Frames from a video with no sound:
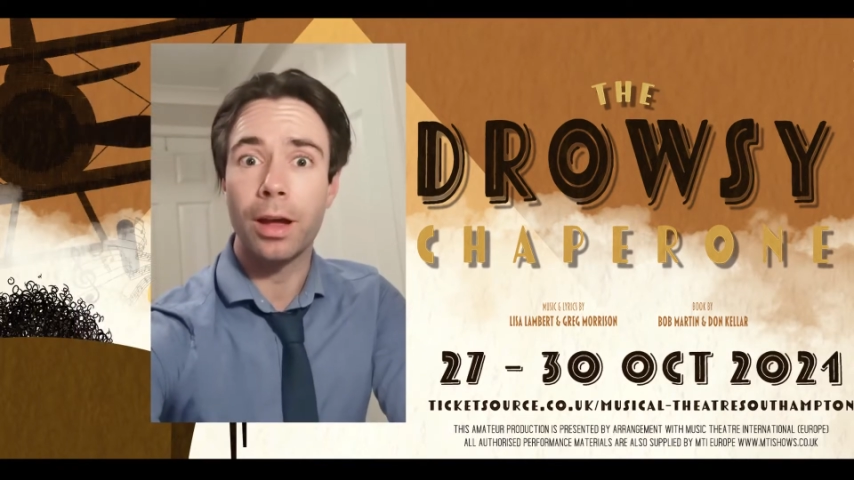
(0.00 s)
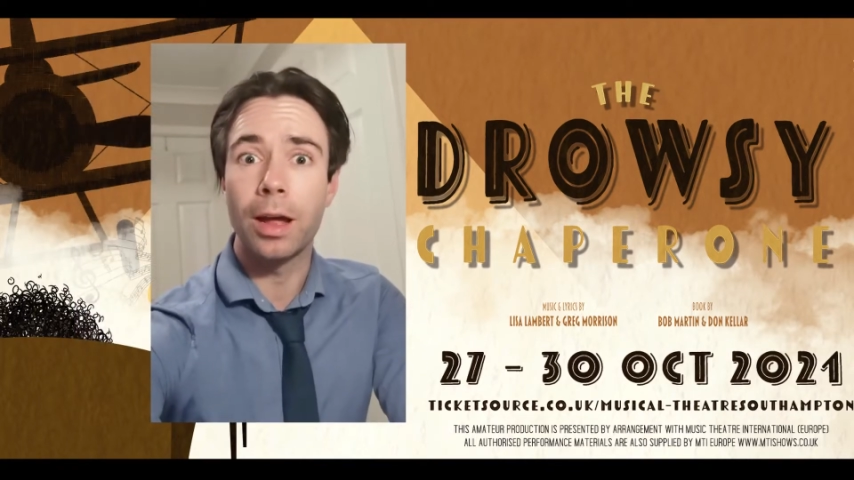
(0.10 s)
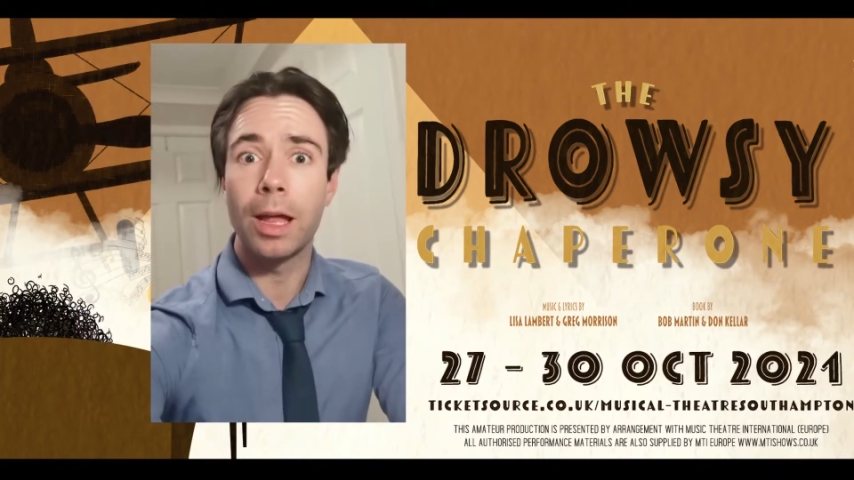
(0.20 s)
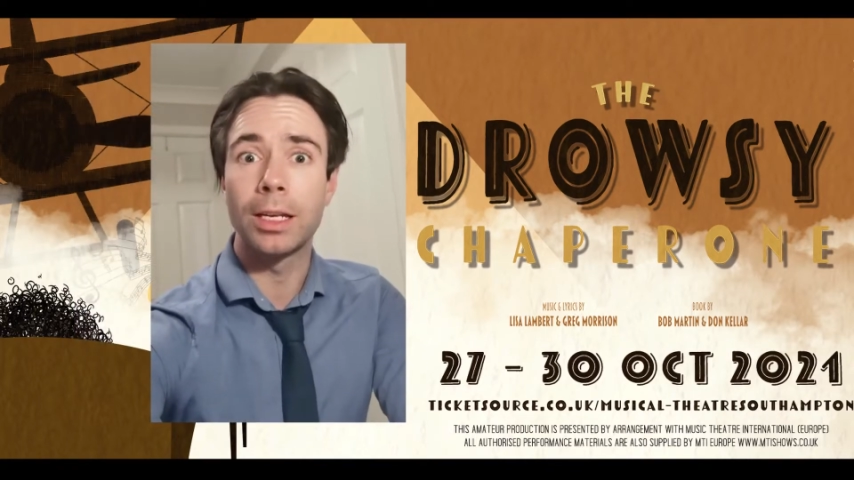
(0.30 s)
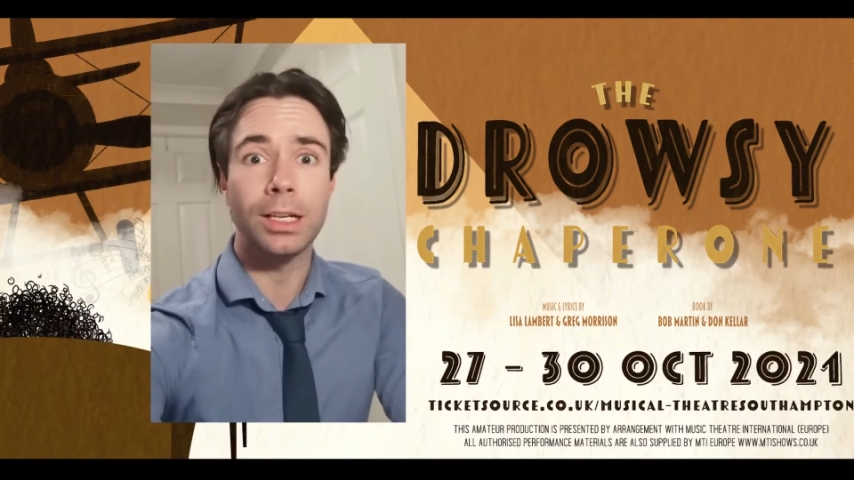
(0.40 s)

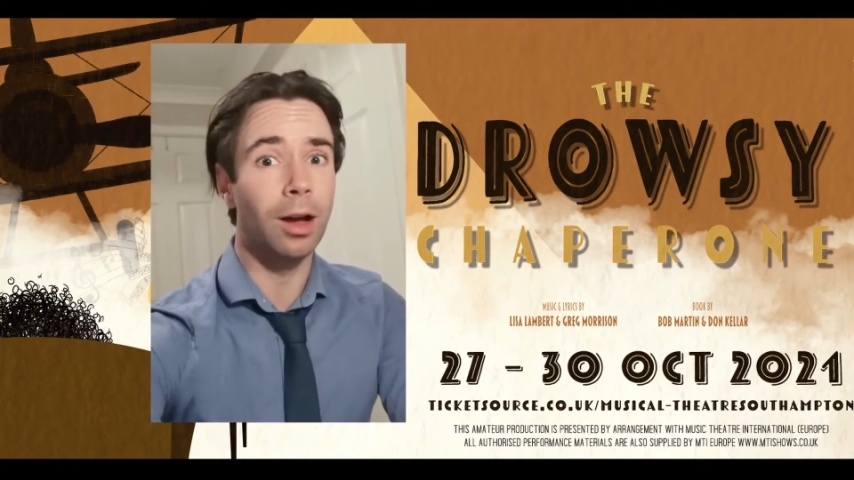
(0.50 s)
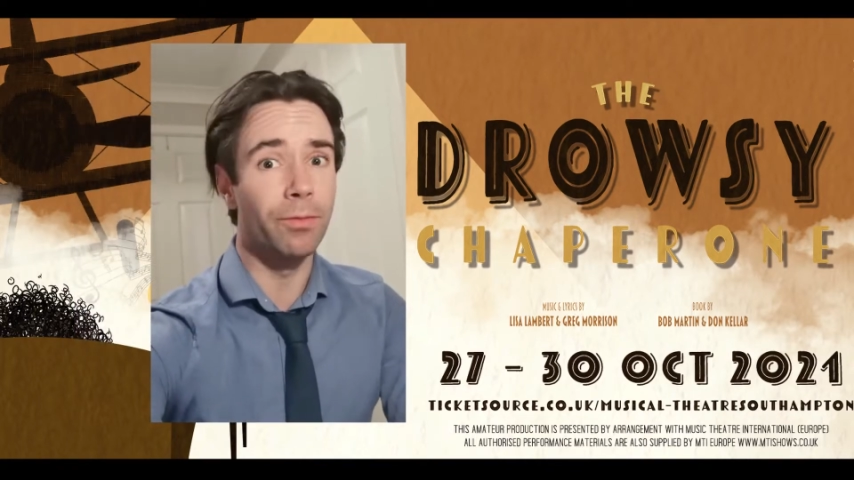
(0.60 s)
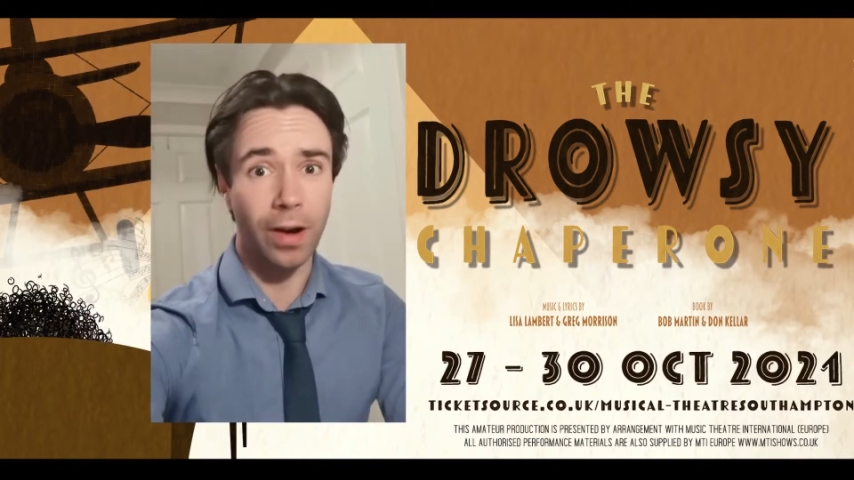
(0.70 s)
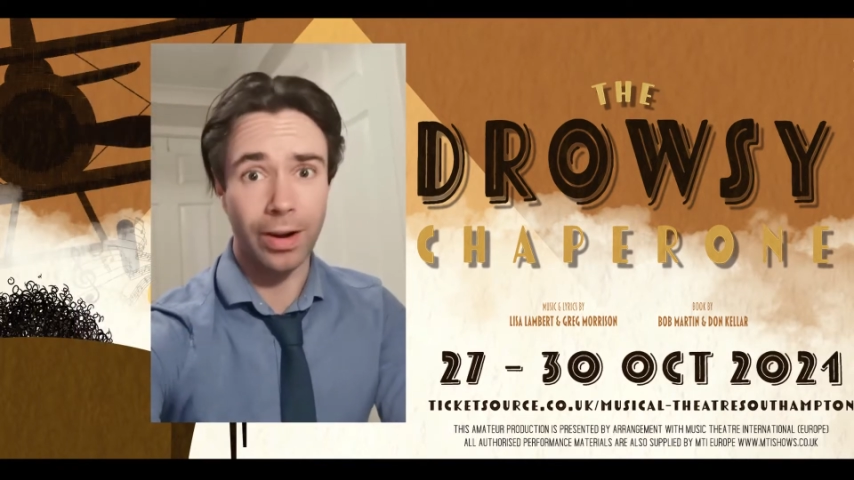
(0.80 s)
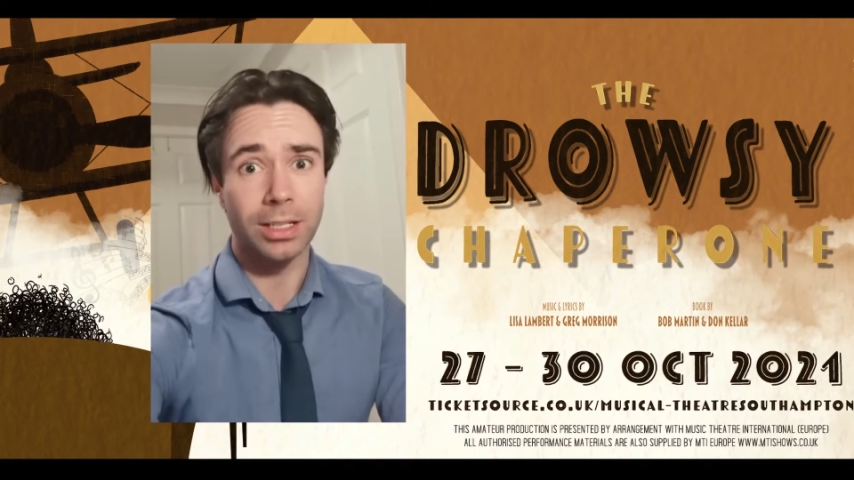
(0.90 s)
and I'm
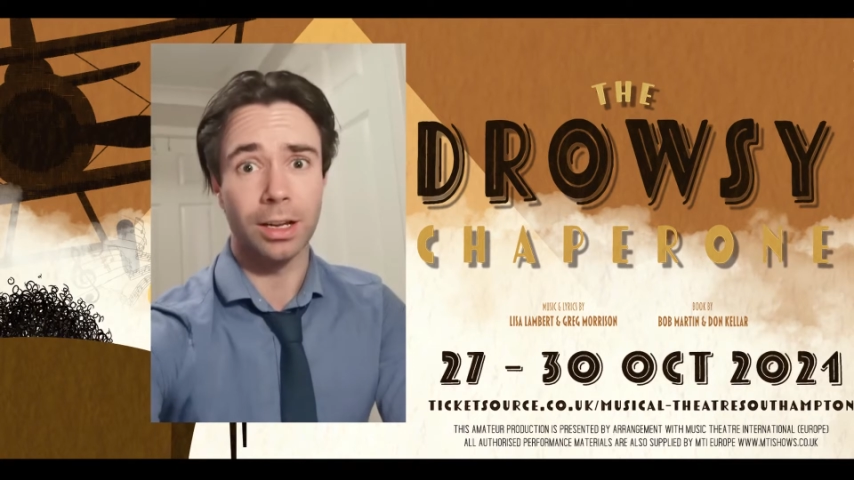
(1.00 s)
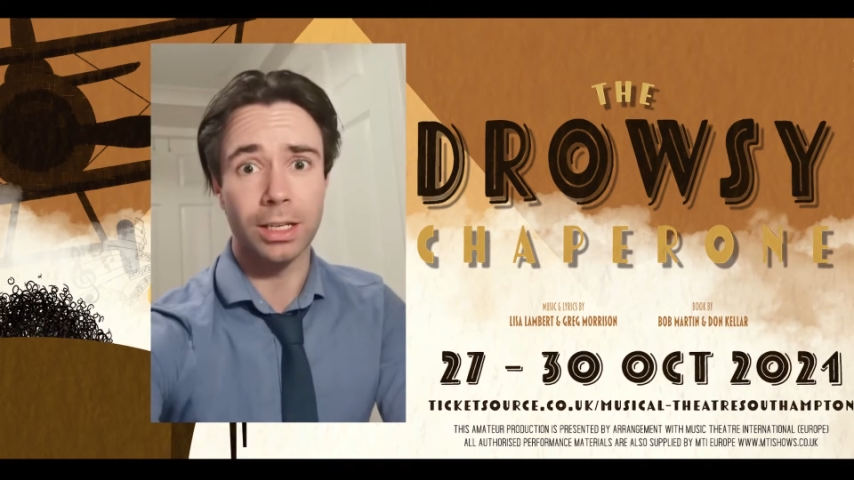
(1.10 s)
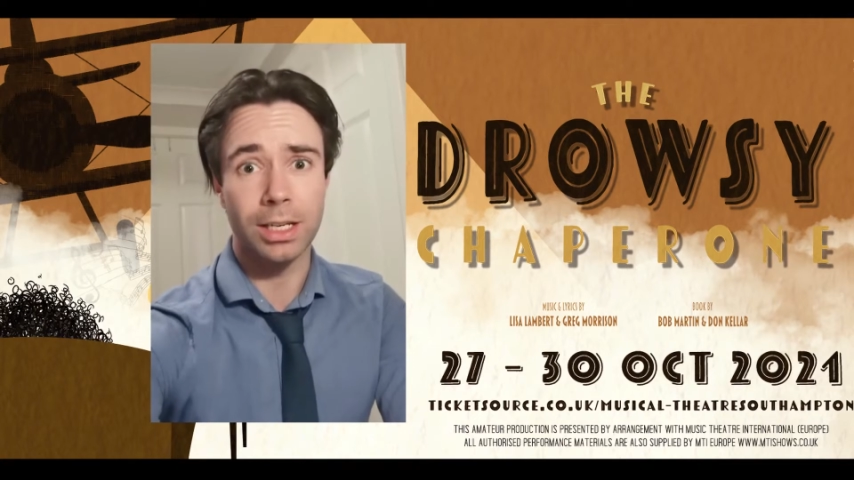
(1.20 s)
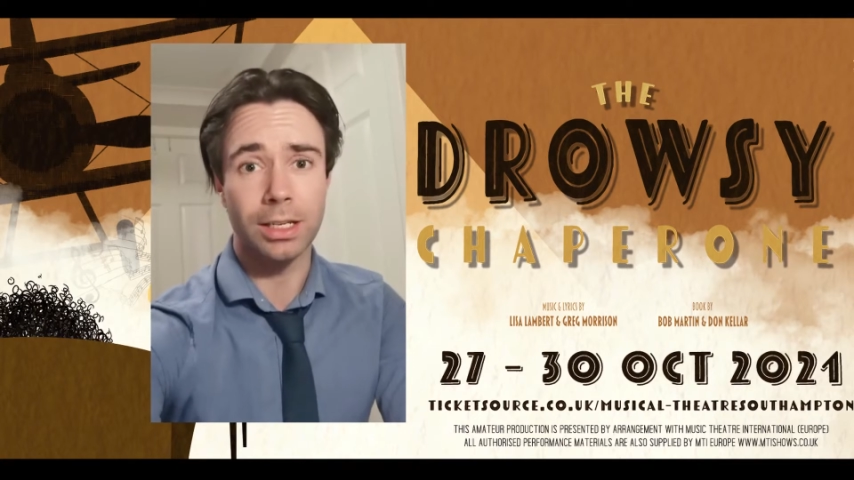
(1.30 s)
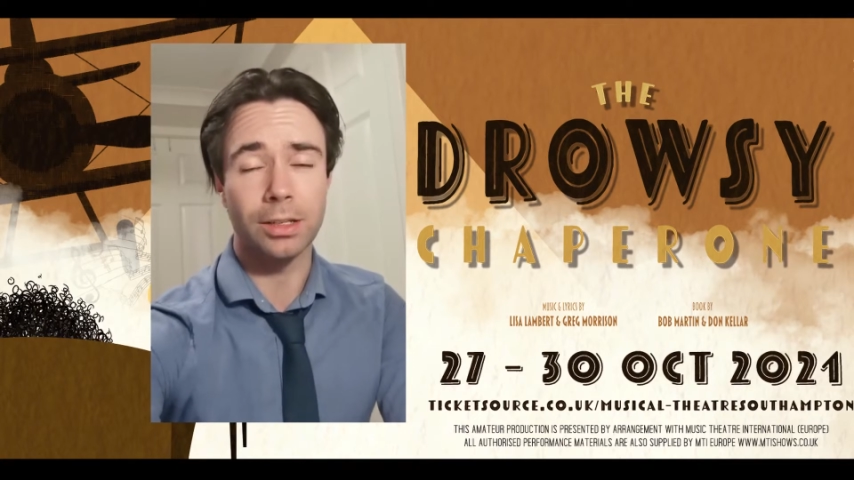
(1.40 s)
very
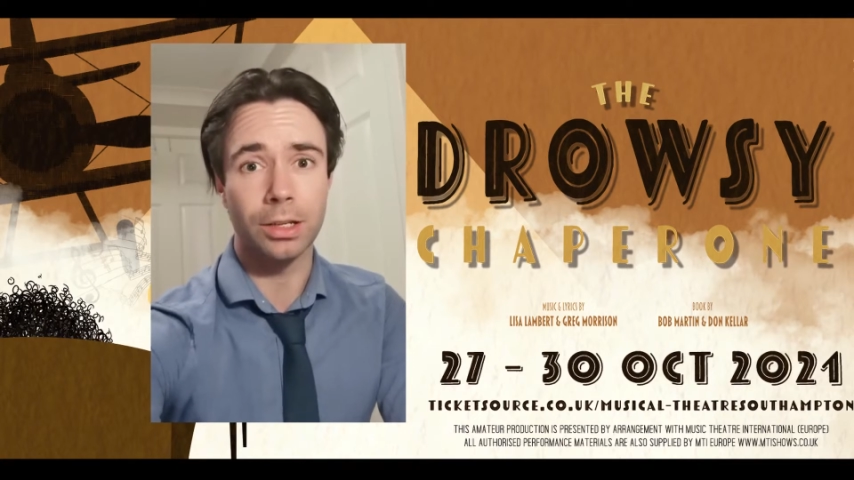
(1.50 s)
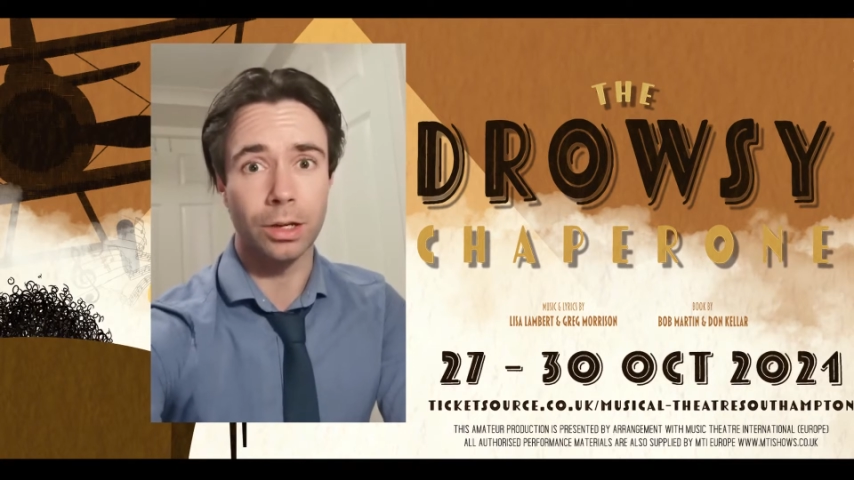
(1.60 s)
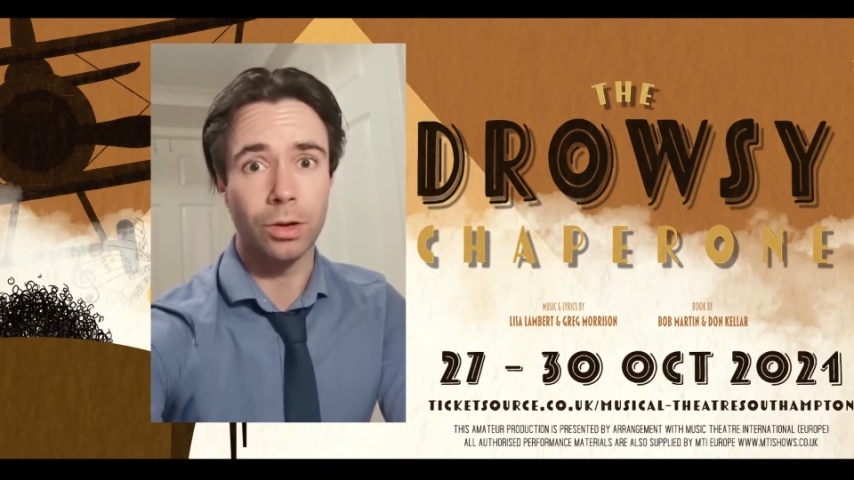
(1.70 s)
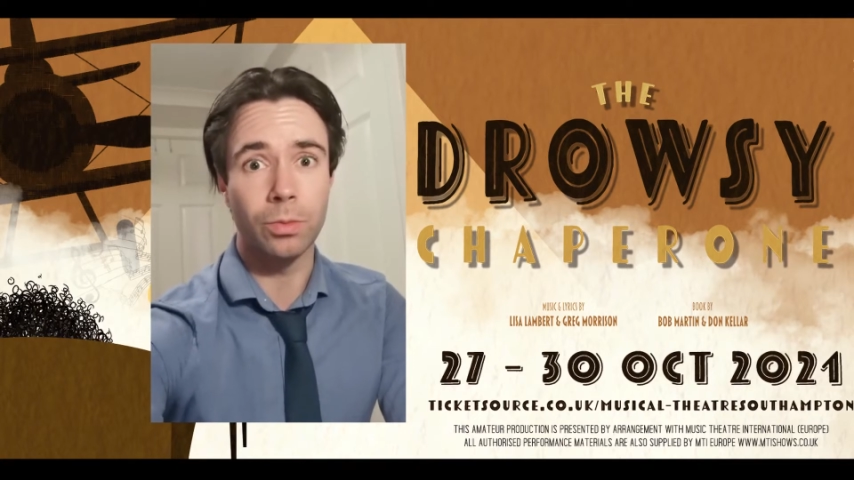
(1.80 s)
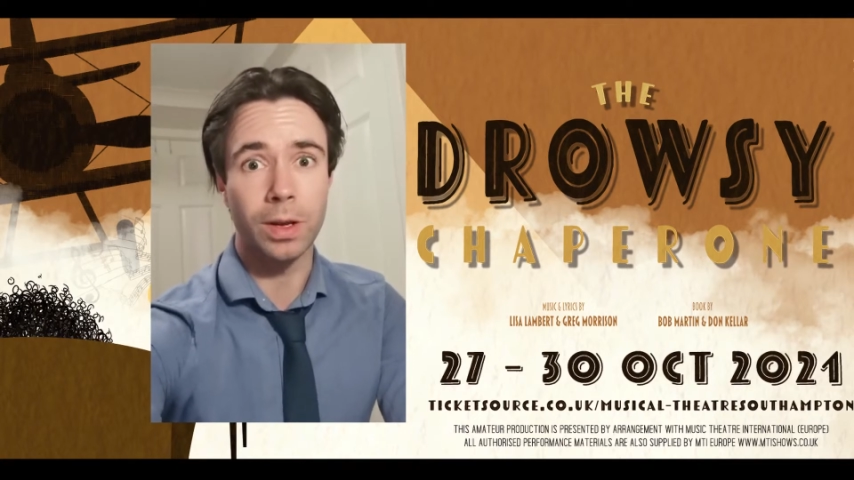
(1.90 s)
excited
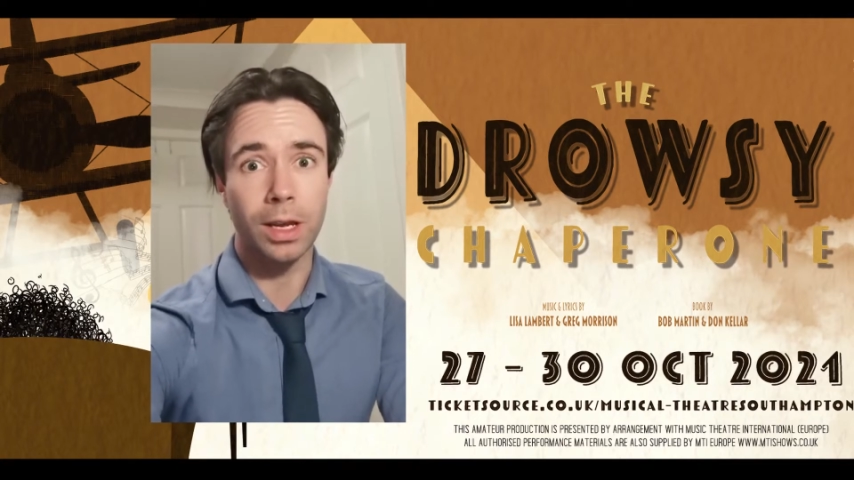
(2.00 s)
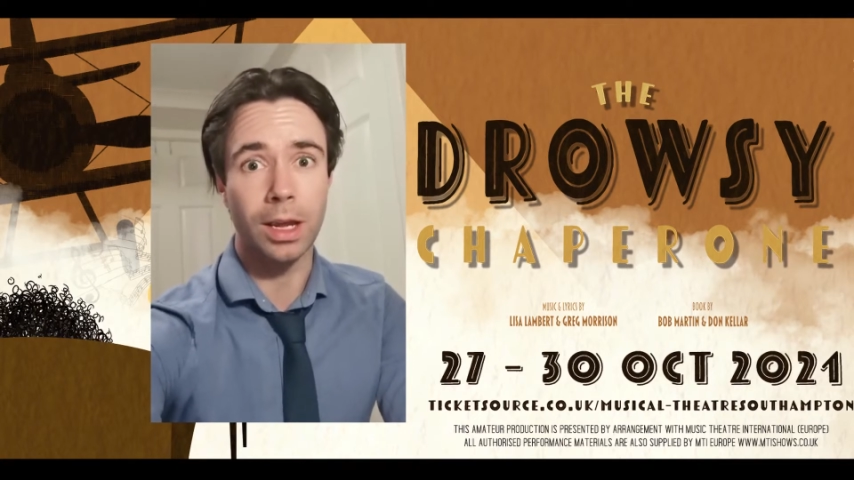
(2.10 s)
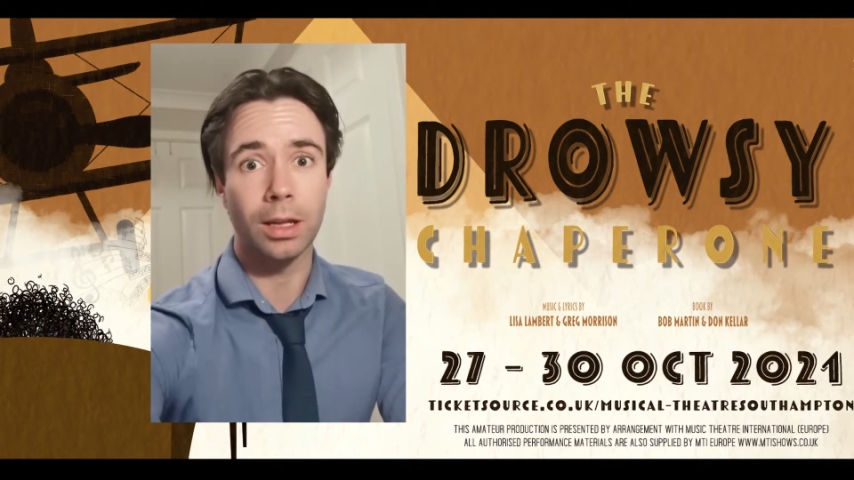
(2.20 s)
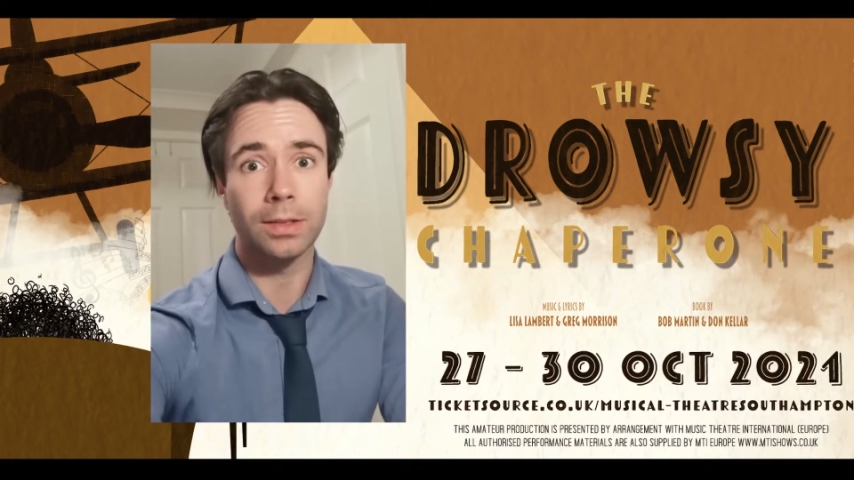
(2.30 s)
to be